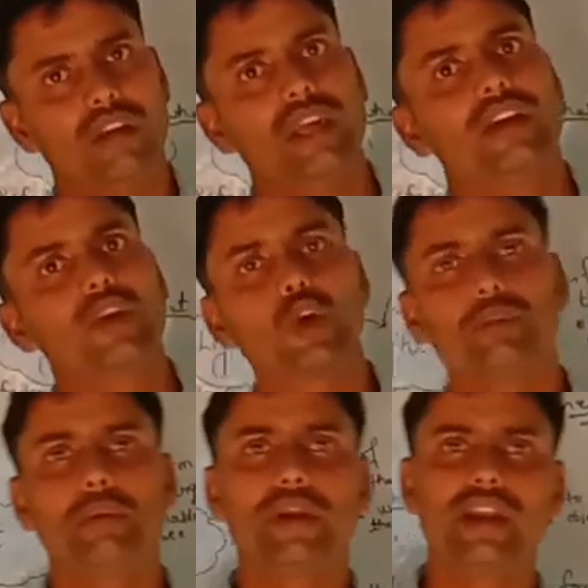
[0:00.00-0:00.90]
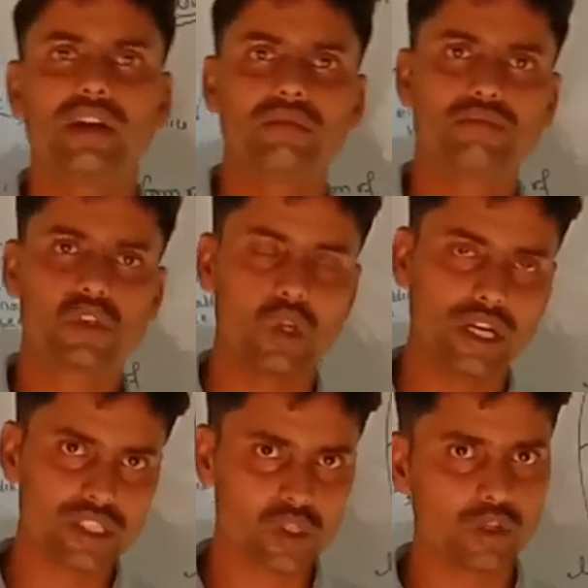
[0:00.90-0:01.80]
air could be medium,
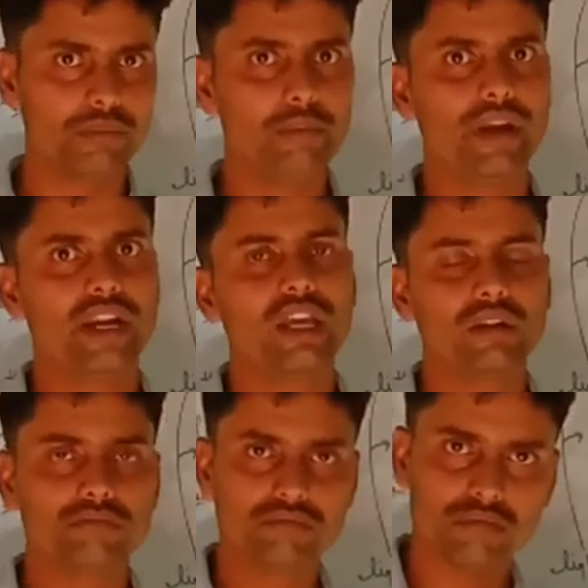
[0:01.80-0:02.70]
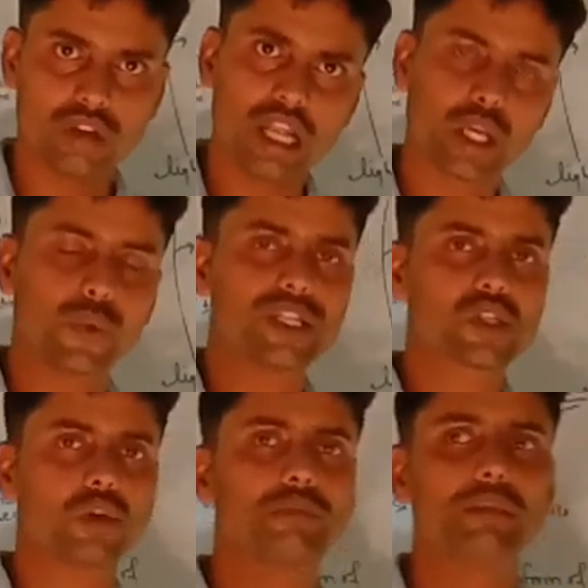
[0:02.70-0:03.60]
solids could be medium,
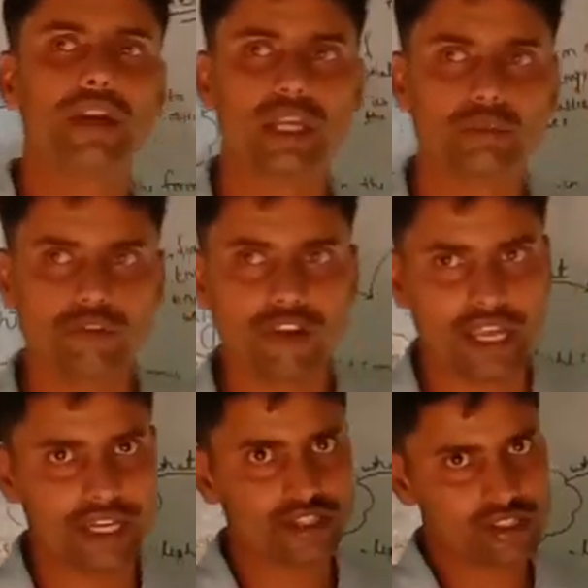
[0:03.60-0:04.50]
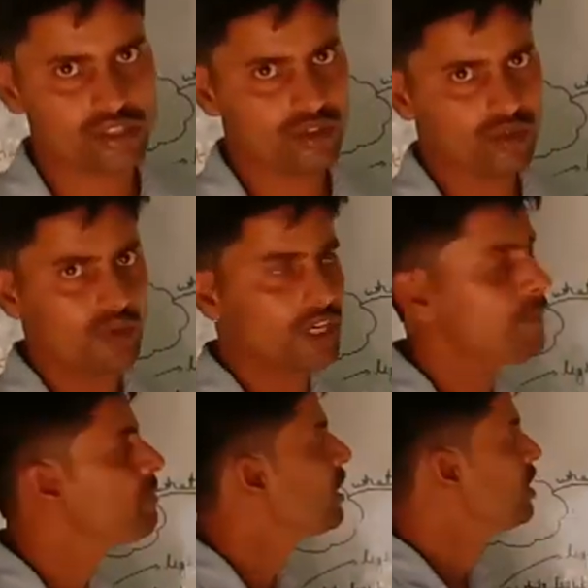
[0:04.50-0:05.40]
liquids could be medium of light.
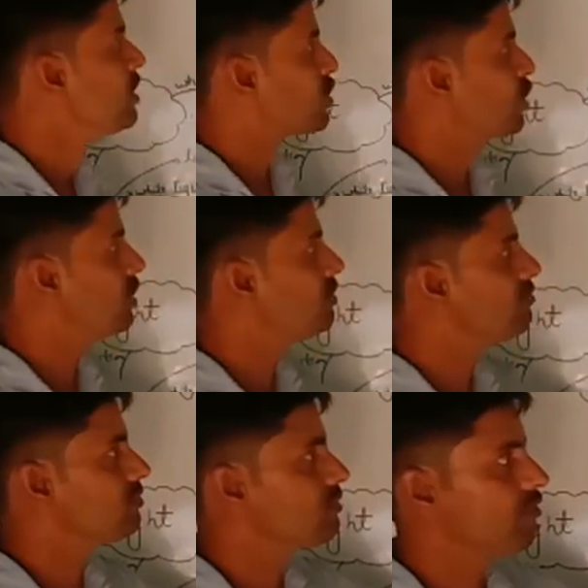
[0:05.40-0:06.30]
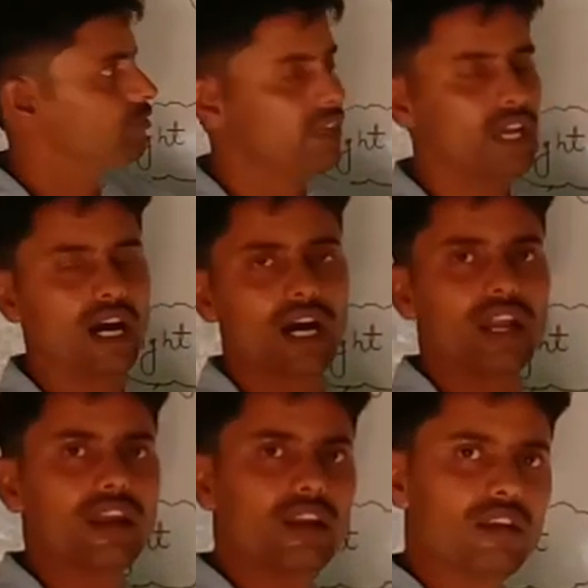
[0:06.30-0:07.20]
Okay, so we
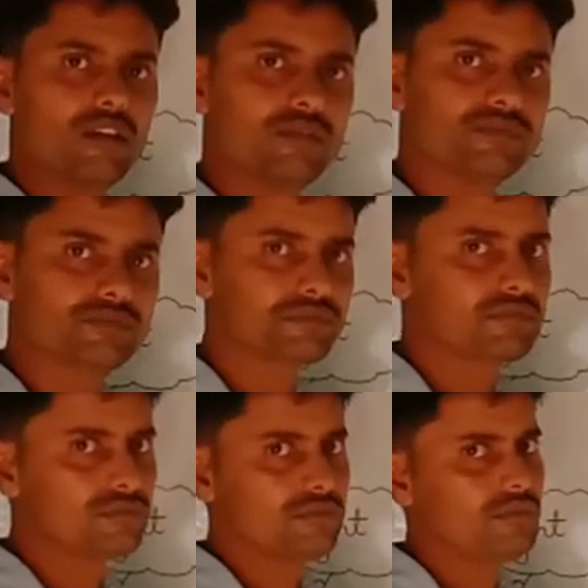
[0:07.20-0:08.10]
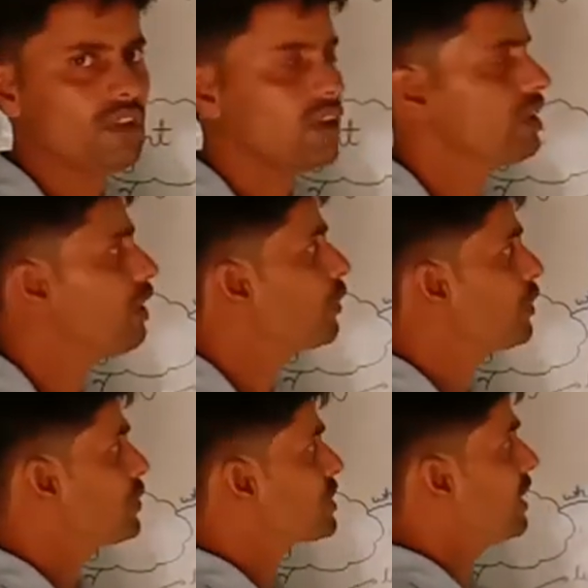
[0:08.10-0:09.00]
are now
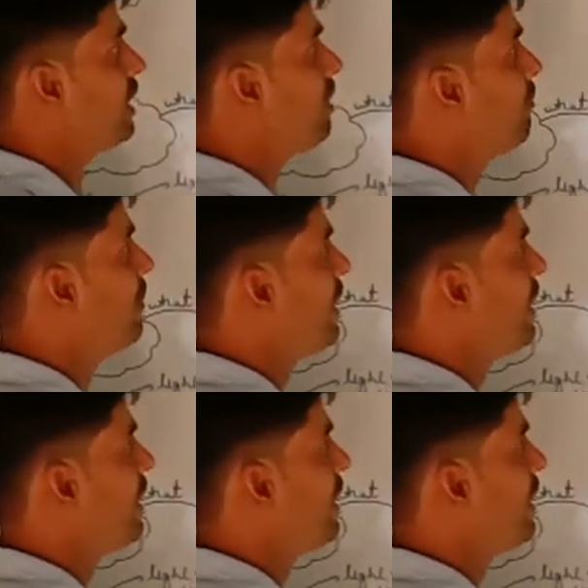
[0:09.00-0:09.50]
going to study